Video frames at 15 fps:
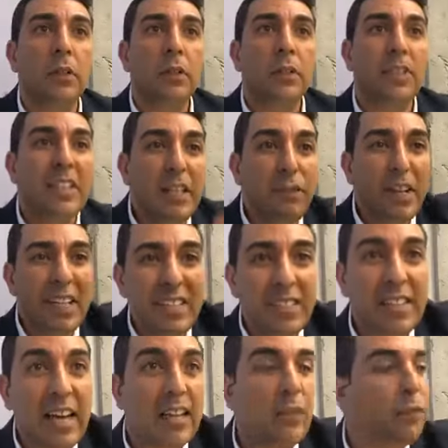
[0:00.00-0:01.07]
Live
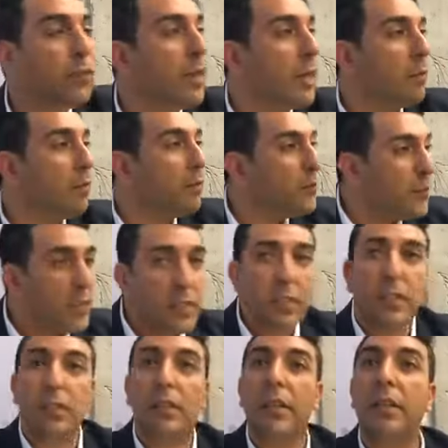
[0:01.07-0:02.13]
inside of them,
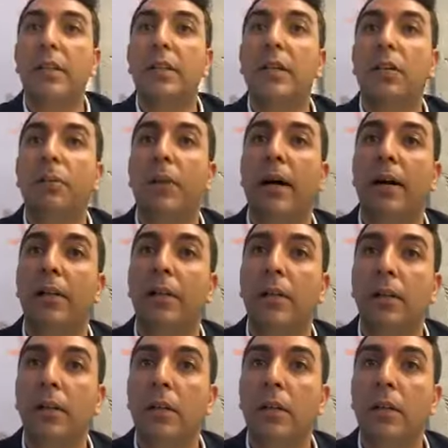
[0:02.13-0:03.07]
physically in their body.